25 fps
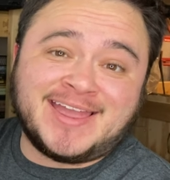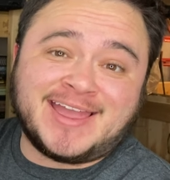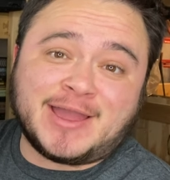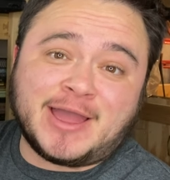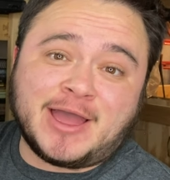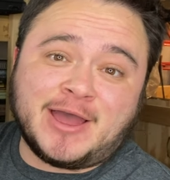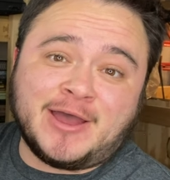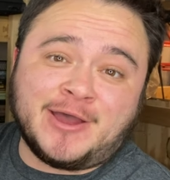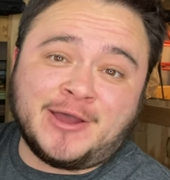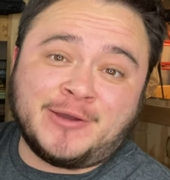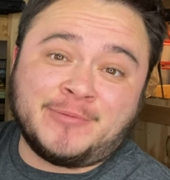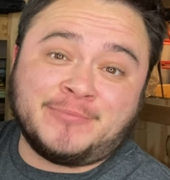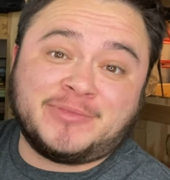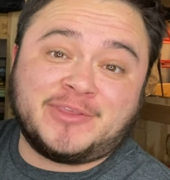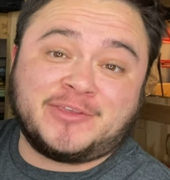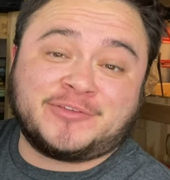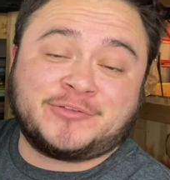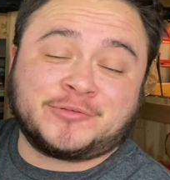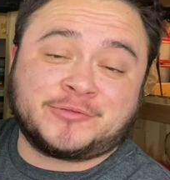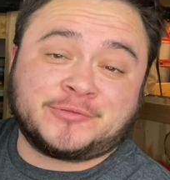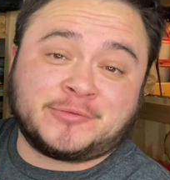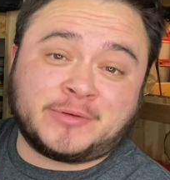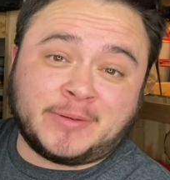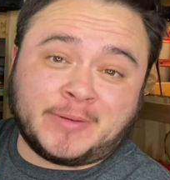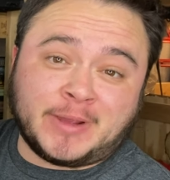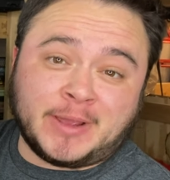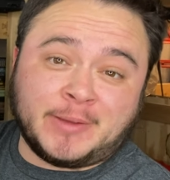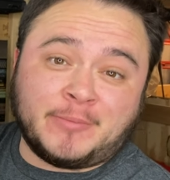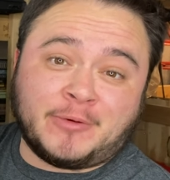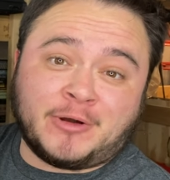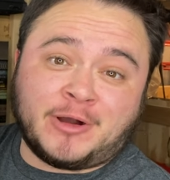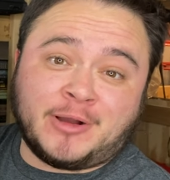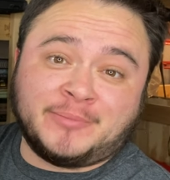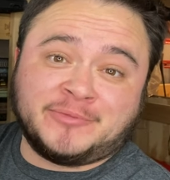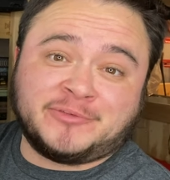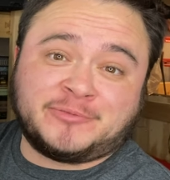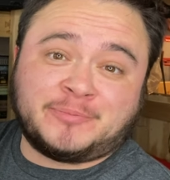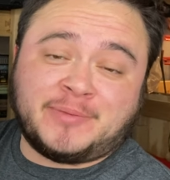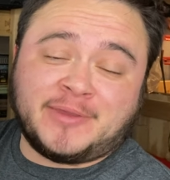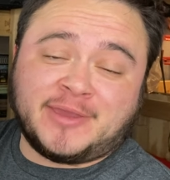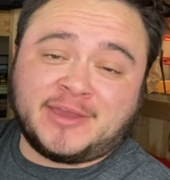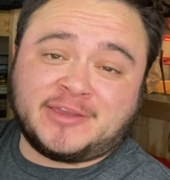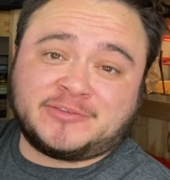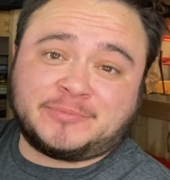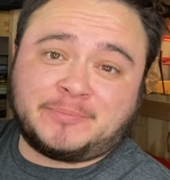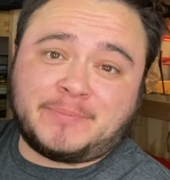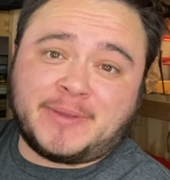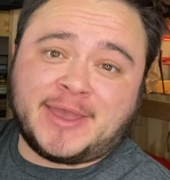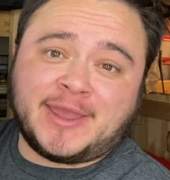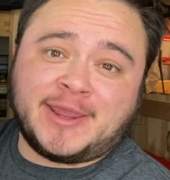This was one of my mom's
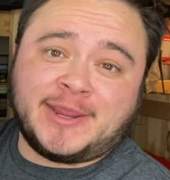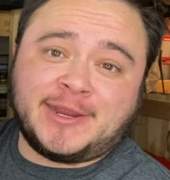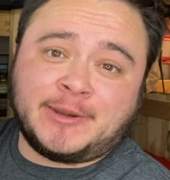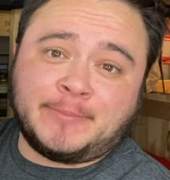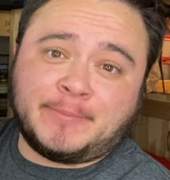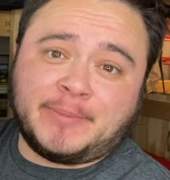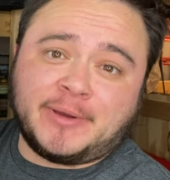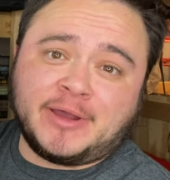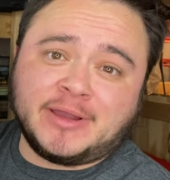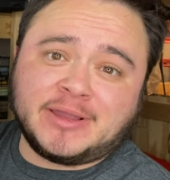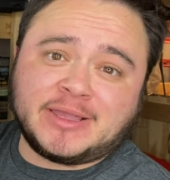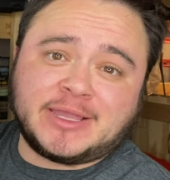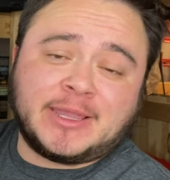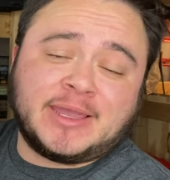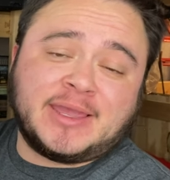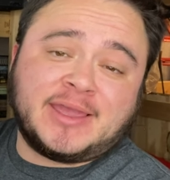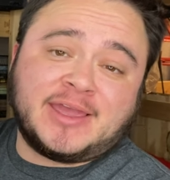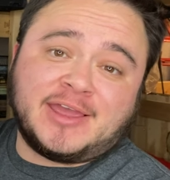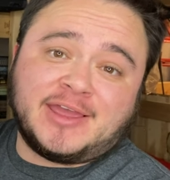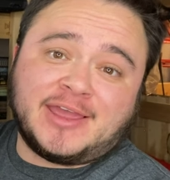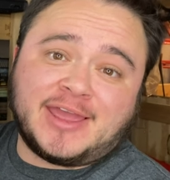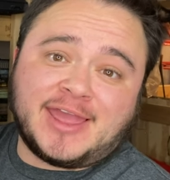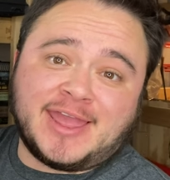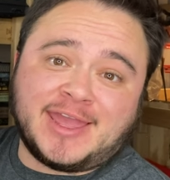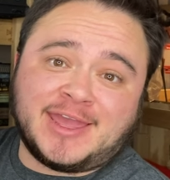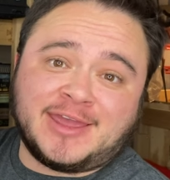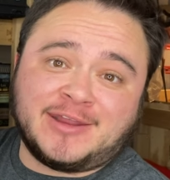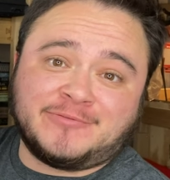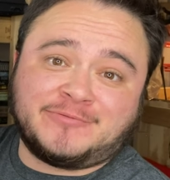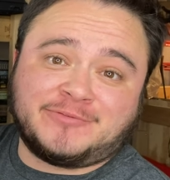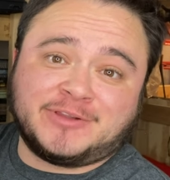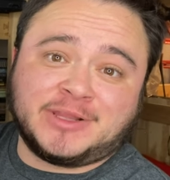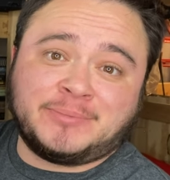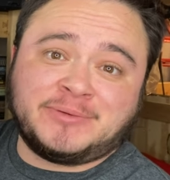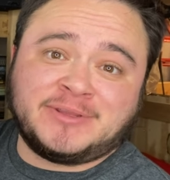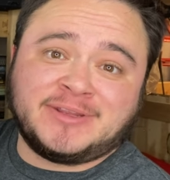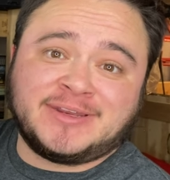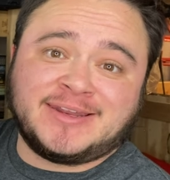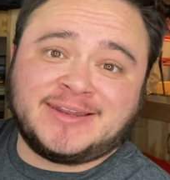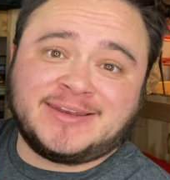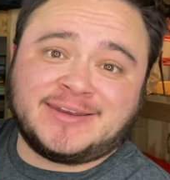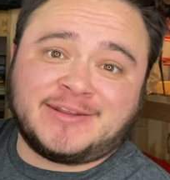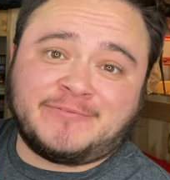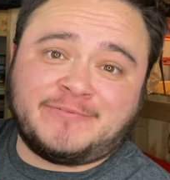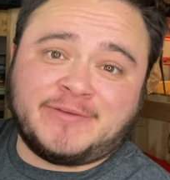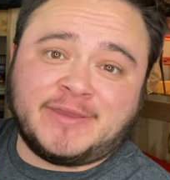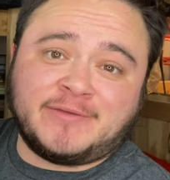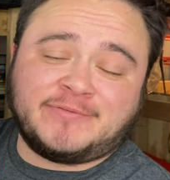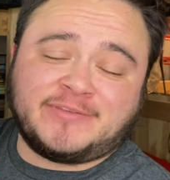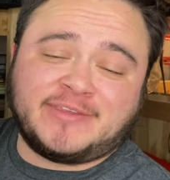picks, paid a buck, and flipped it into
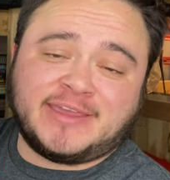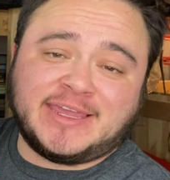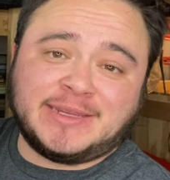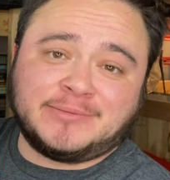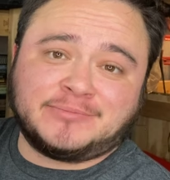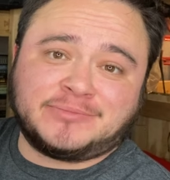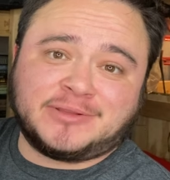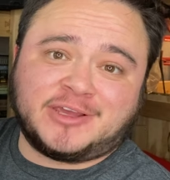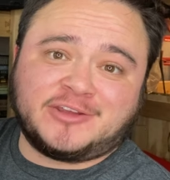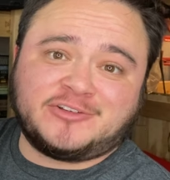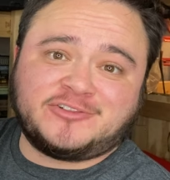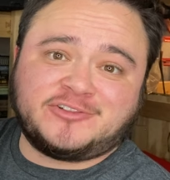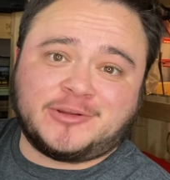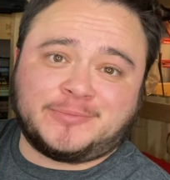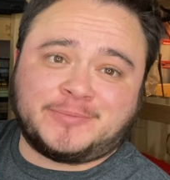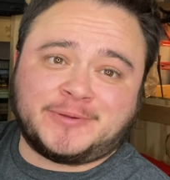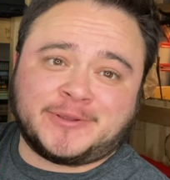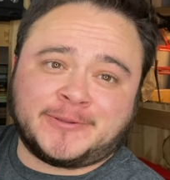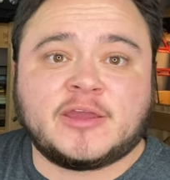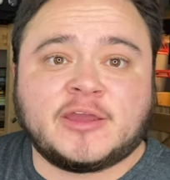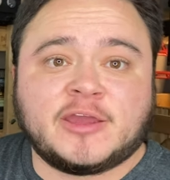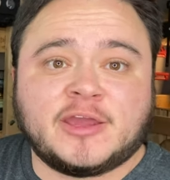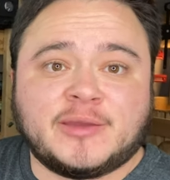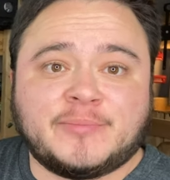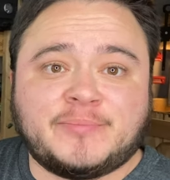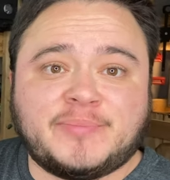15 plus shipping.